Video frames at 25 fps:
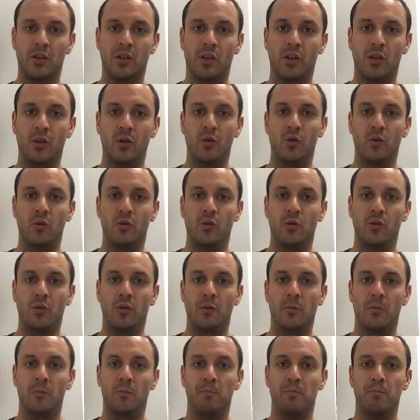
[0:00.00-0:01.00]
to
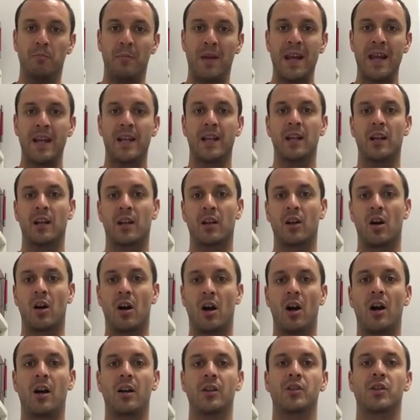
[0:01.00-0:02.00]
make a
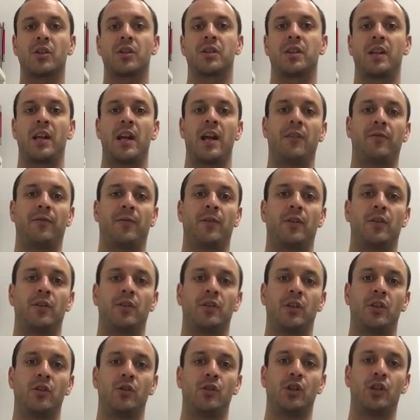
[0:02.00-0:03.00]
conscious effort
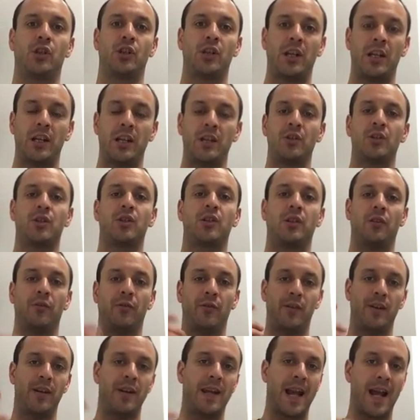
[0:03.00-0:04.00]
to change the
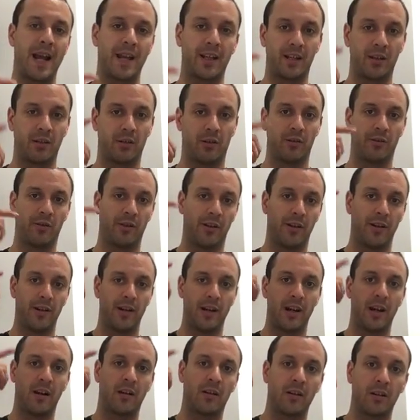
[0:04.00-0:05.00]
vernacular, the
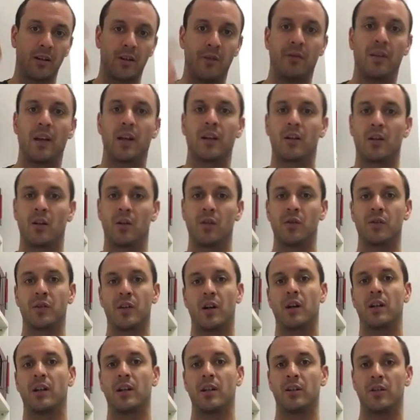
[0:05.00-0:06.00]
narrative that goes
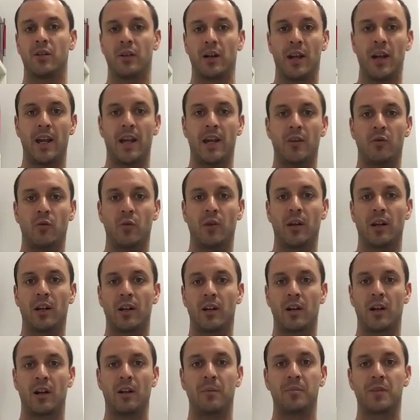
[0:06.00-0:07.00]
on in your head when it
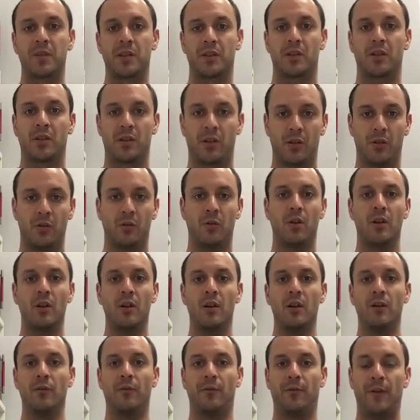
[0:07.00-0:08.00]
comes to
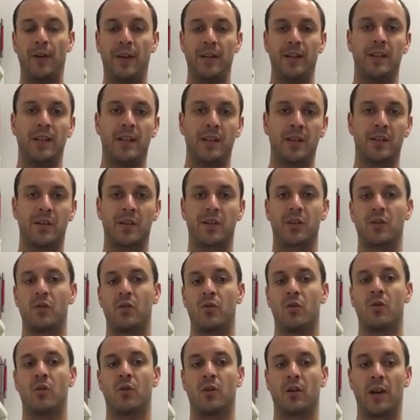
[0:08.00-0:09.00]
fitness
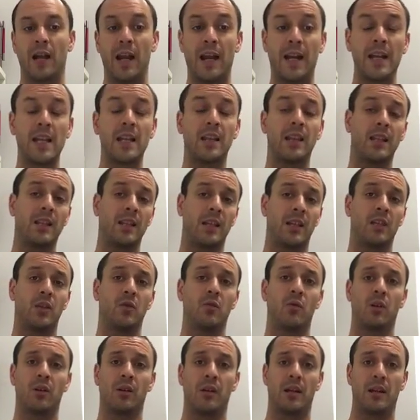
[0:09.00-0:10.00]
or anything that
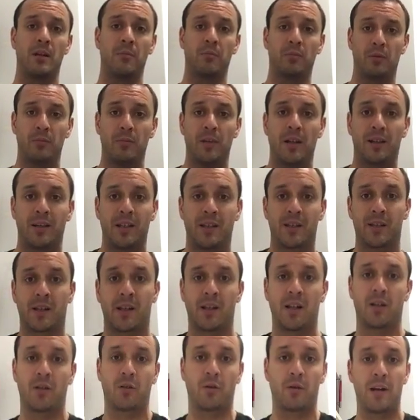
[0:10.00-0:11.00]
you want to implement that's
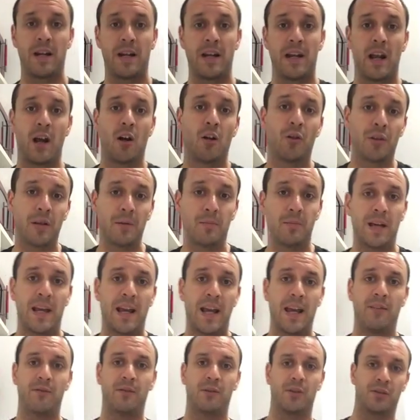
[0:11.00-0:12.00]
going to create healthy
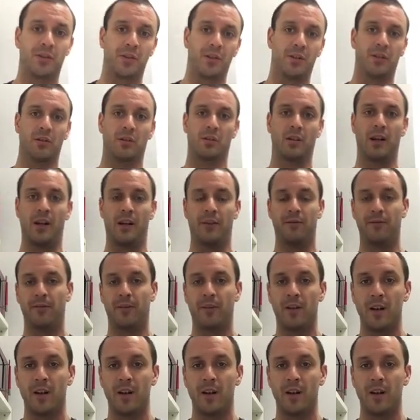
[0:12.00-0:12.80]
behaviors in your life.